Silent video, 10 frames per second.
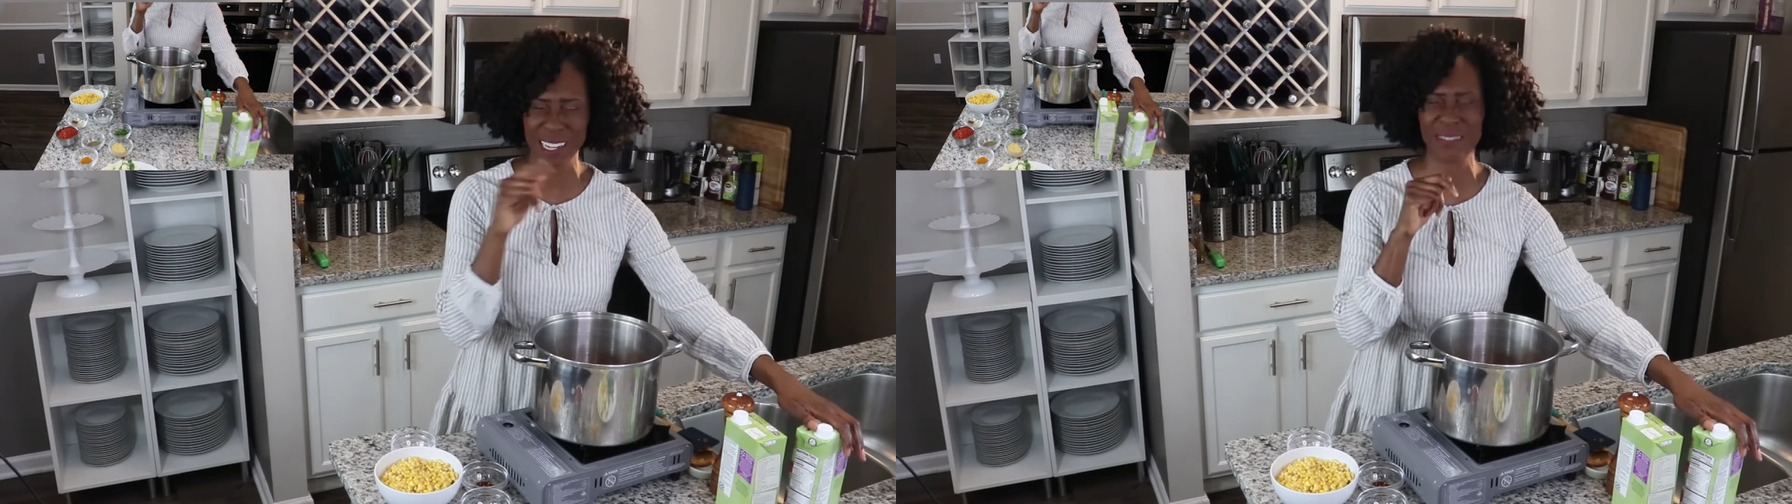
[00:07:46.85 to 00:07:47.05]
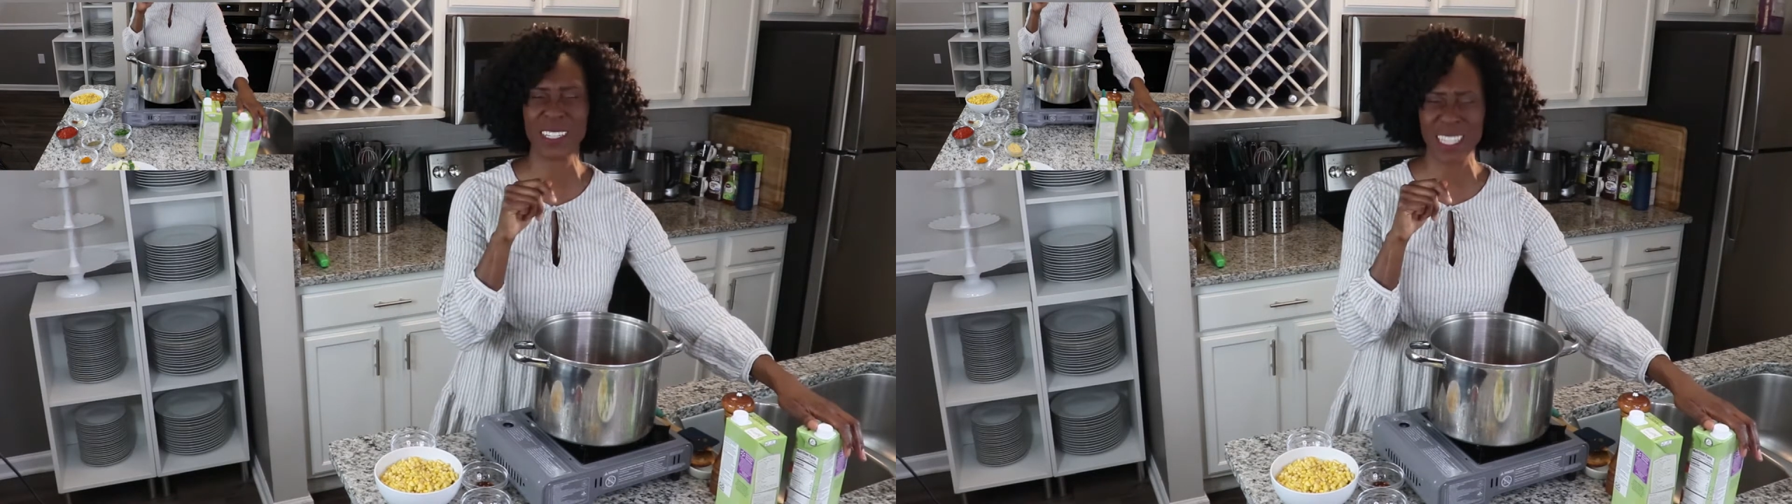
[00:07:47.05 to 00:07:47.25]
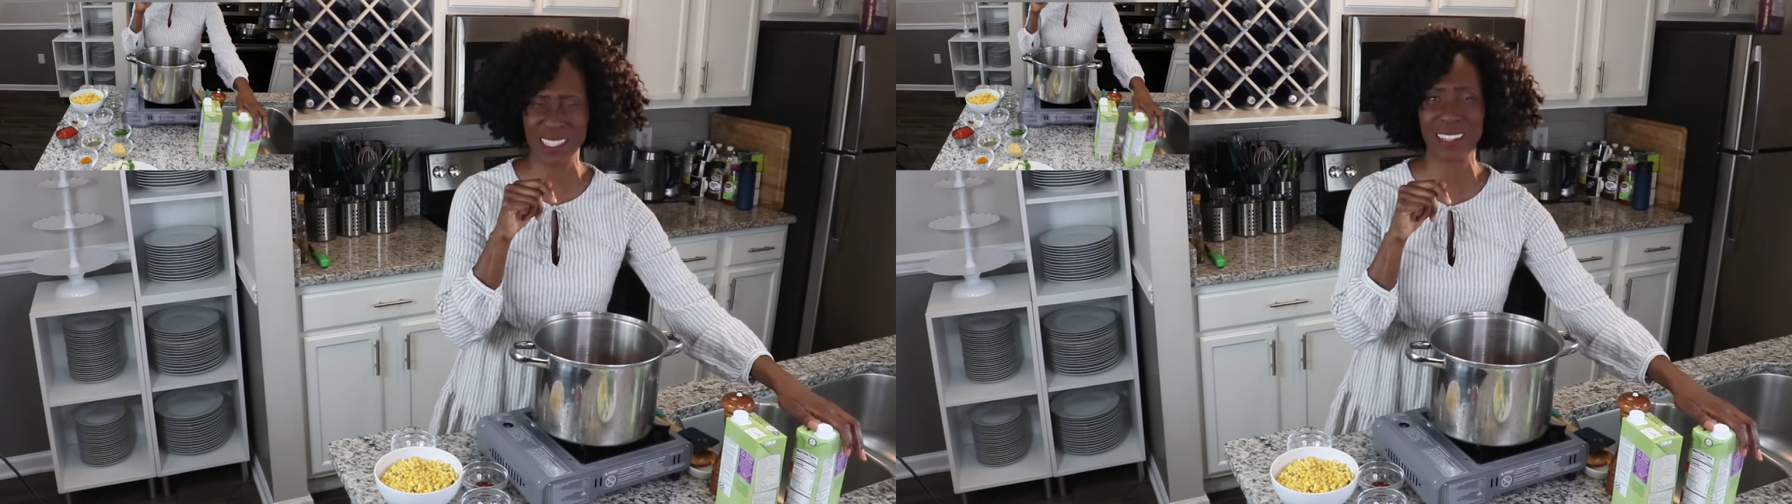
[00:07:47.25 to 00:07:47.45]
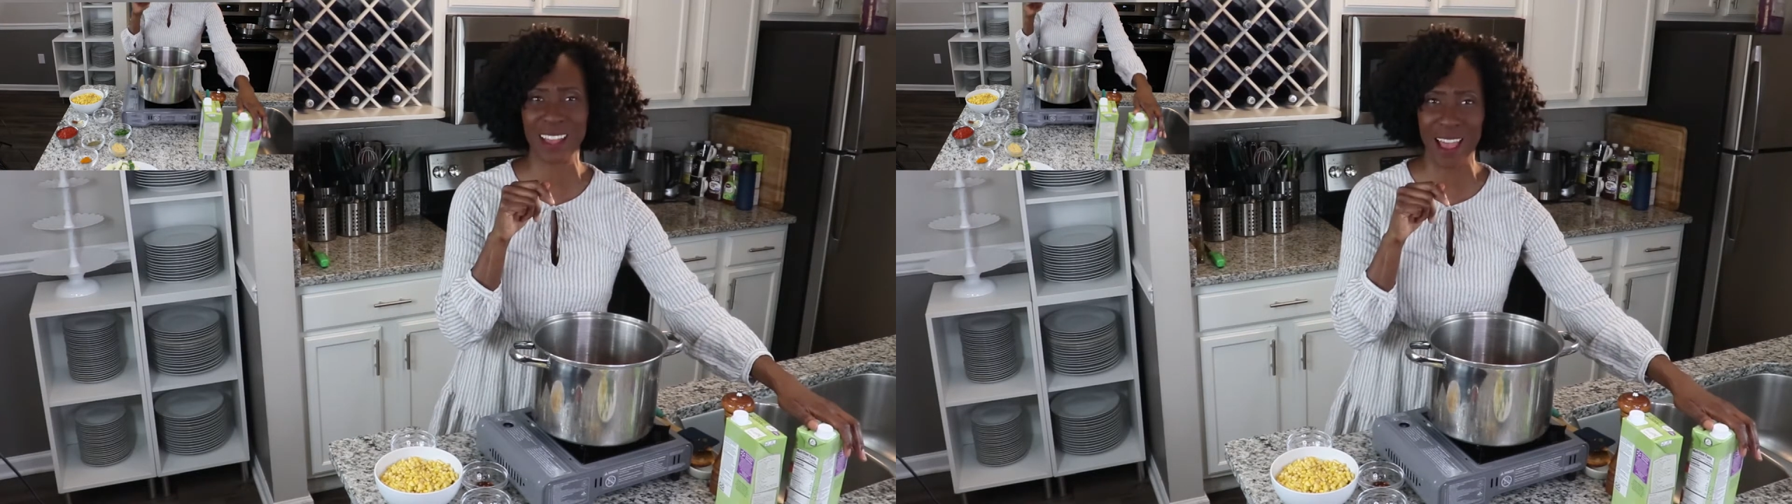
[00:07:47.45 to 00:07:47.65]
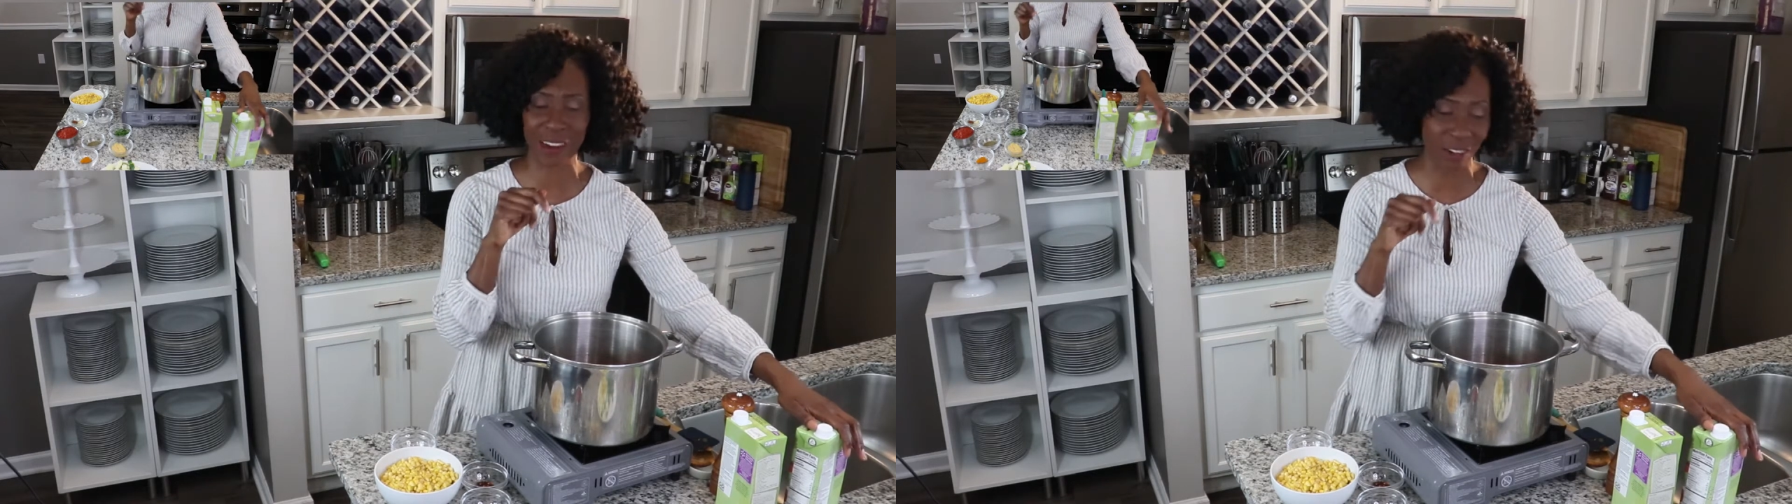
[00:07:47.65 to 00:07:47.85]
devil is a
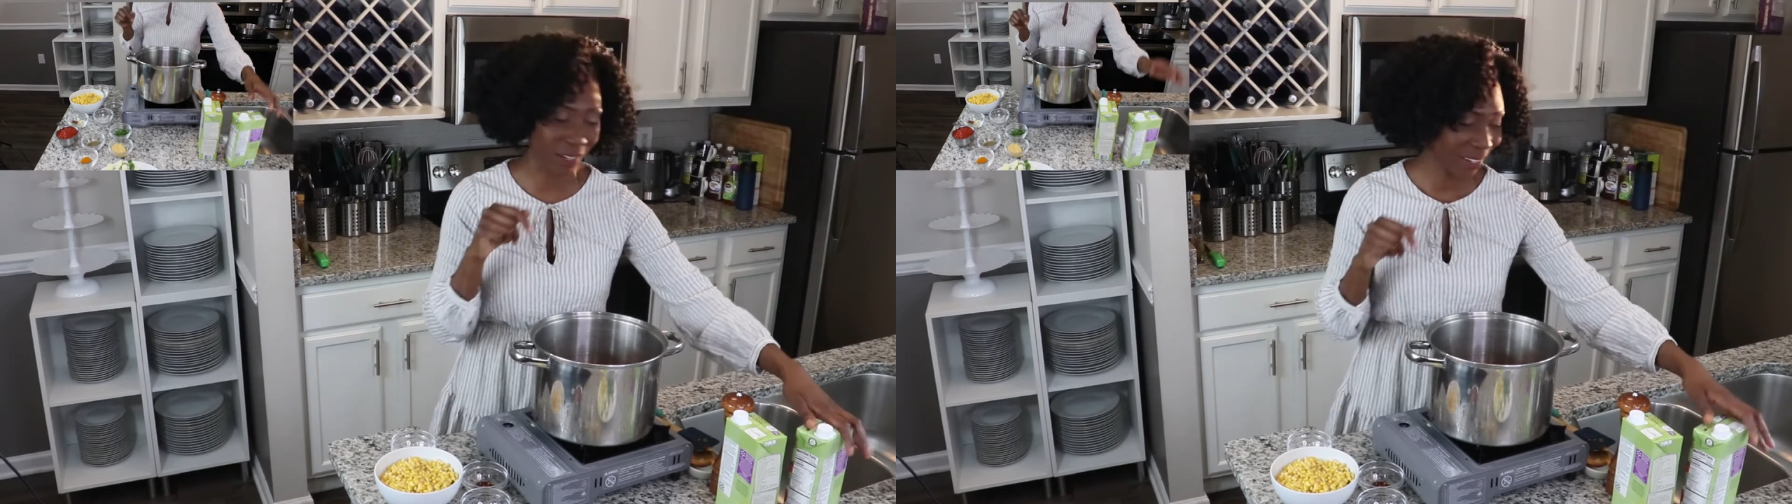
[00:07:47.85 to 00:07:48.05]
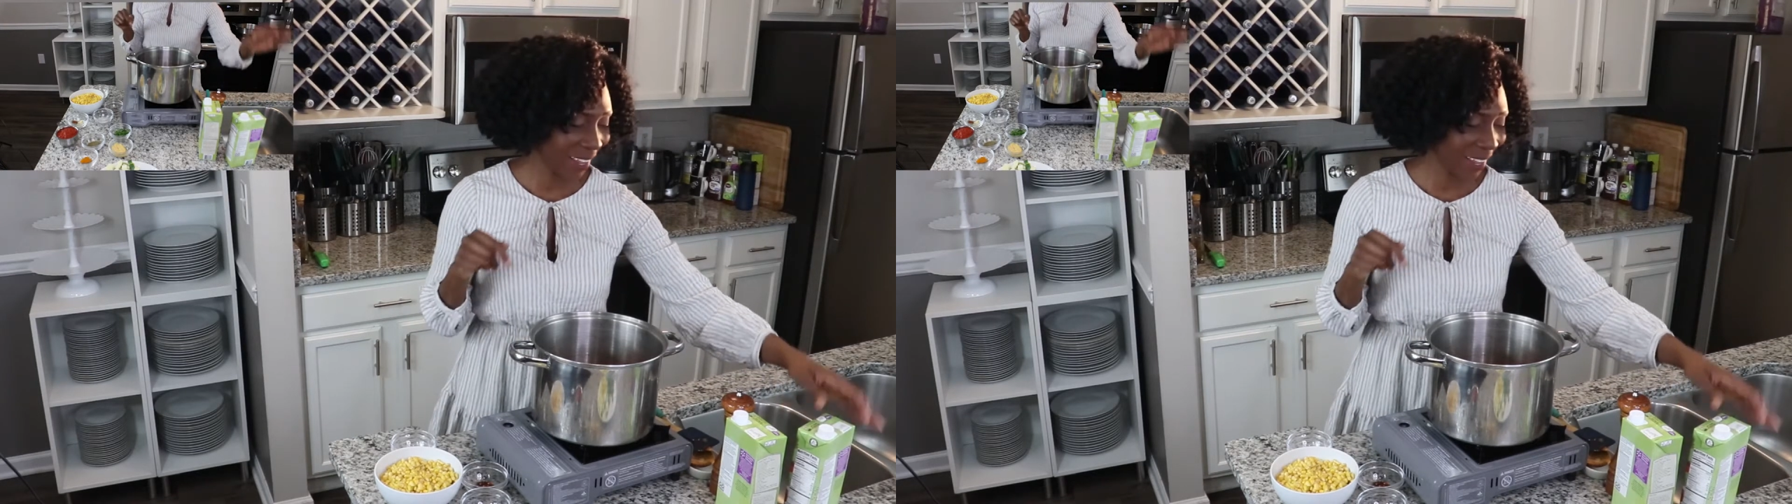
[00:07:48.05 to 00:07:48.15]
liar.